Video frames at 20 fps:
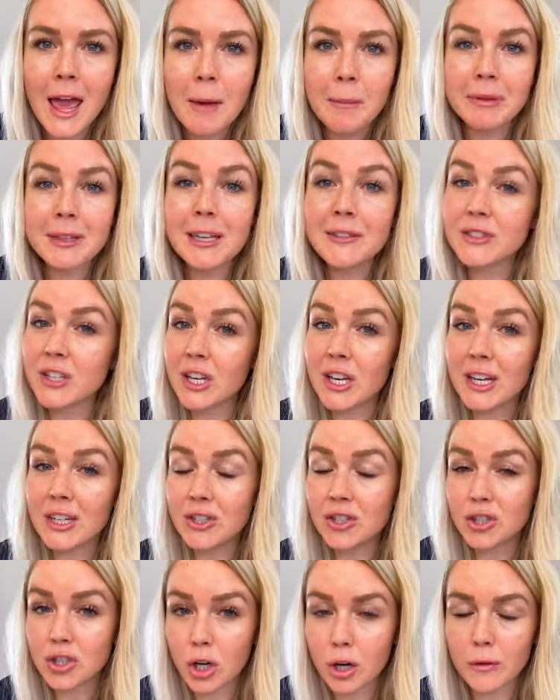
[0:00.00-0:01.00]
believes in
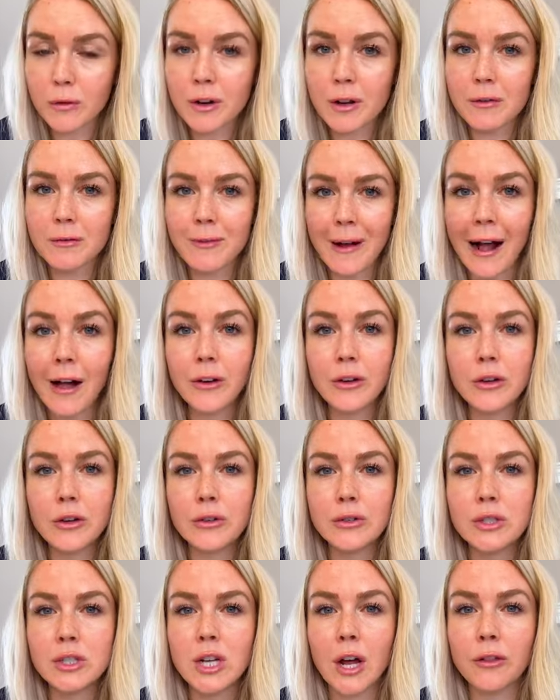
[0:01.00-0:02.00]
conservative
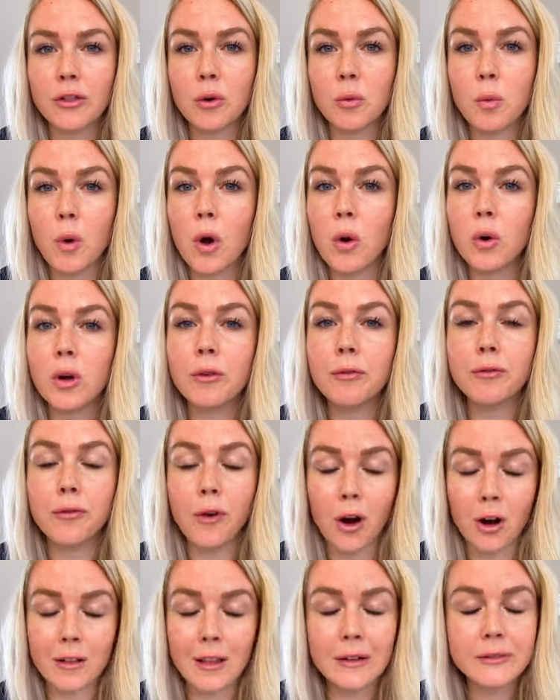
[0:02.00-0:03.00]
values, not the woke
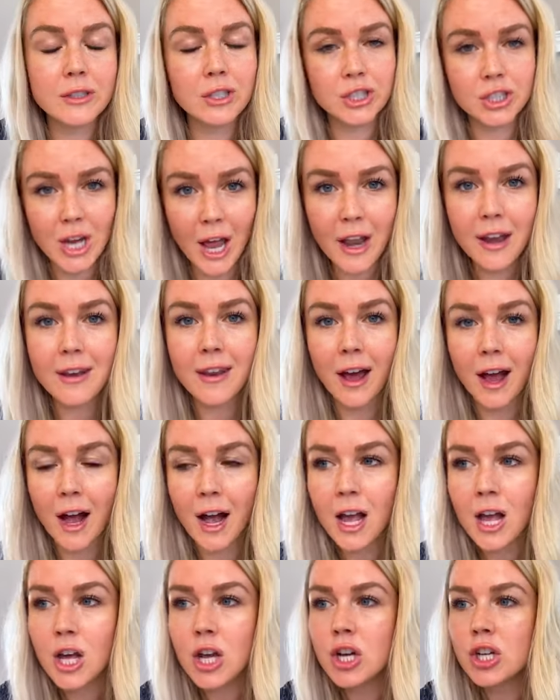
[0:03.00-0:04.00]
far-left agenda,
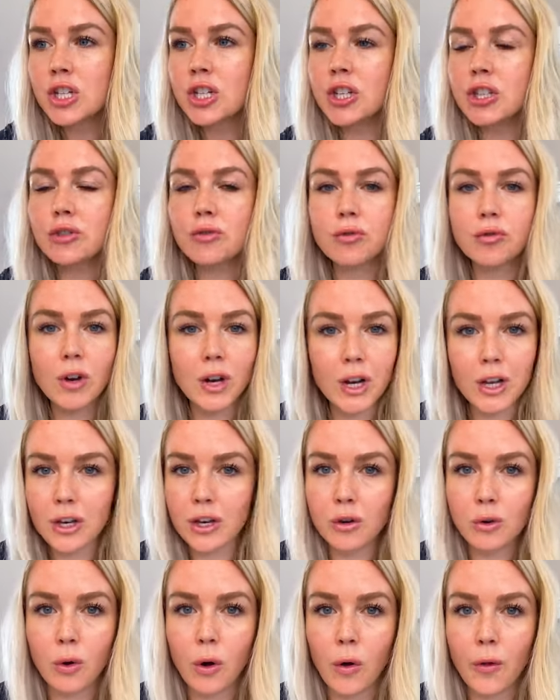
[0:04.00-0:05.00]
she's
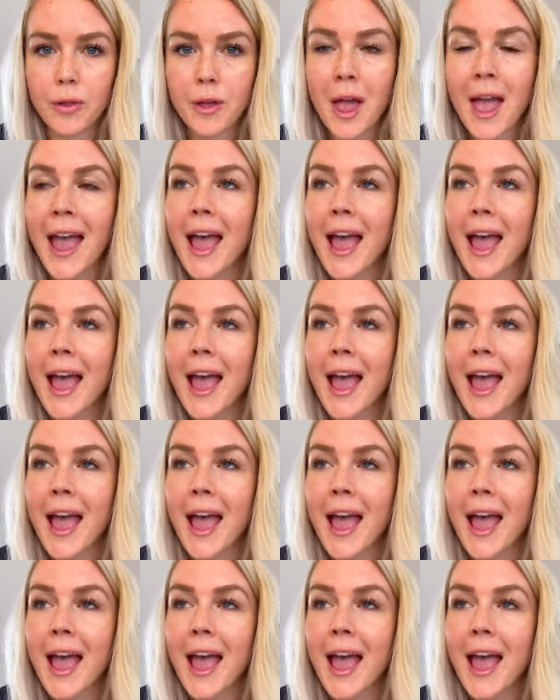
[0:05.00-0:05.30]
ridiculed.